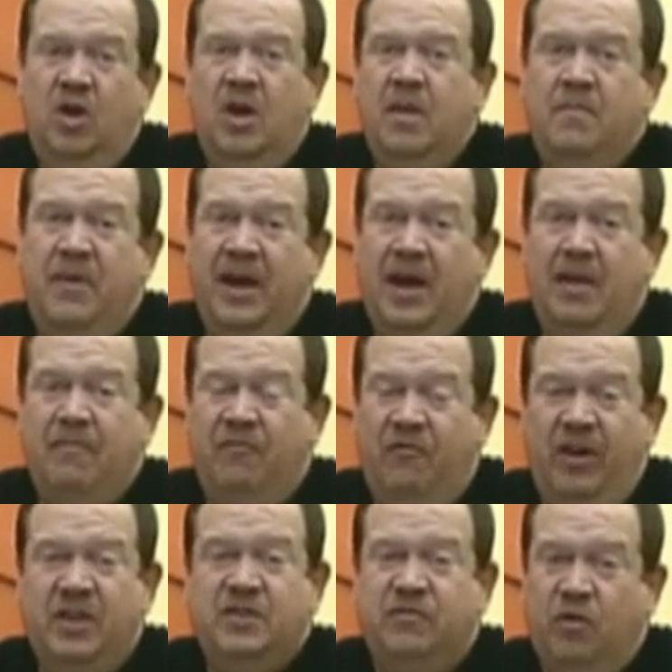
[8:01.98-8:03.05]
You can pick up
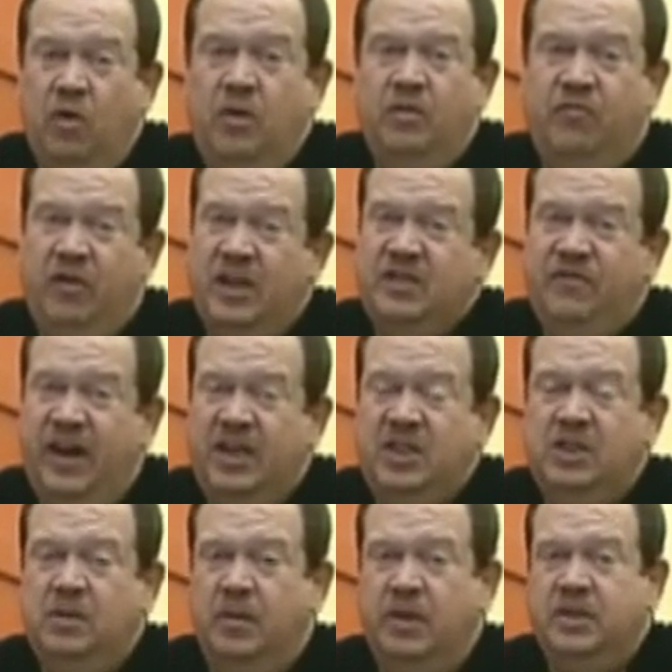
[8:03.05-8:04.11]
fresh fruit, fresh
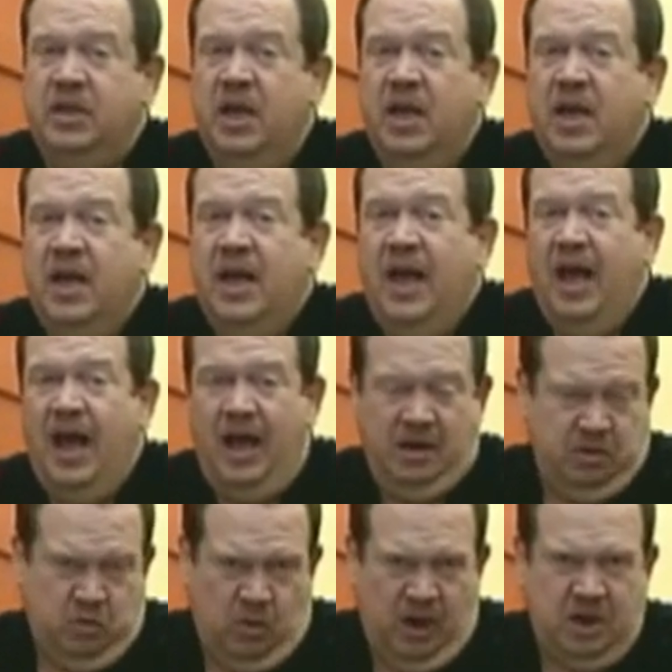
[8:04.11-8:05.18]
vegetables.
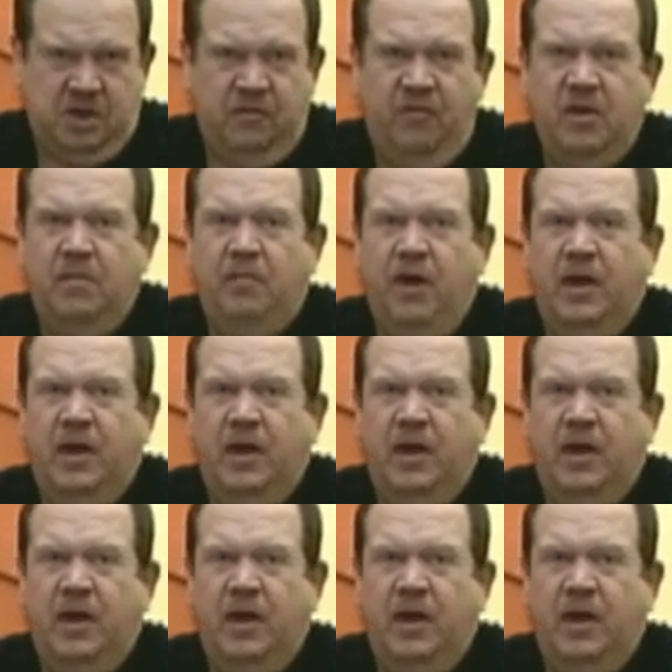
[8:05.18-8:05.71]
Watch for the